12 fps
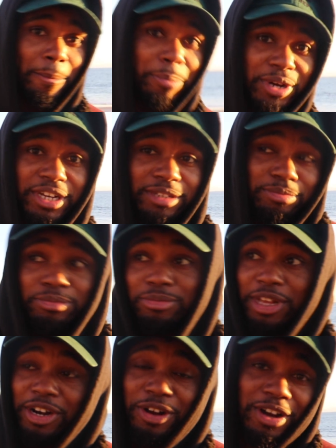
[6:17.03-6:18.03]
But
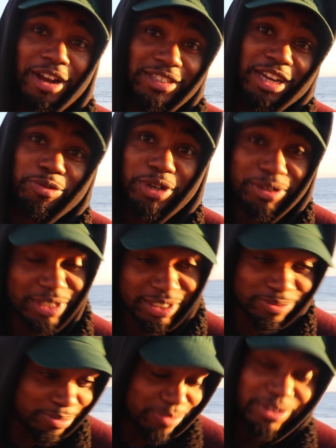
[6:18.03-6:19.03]
later on, I was like, well,
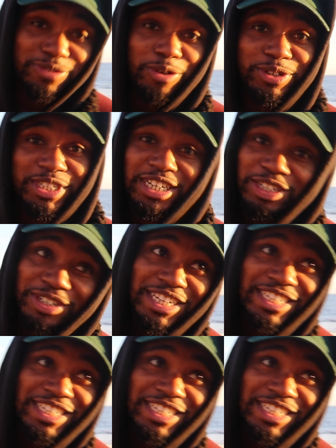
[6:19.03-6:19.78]
this photo shit a little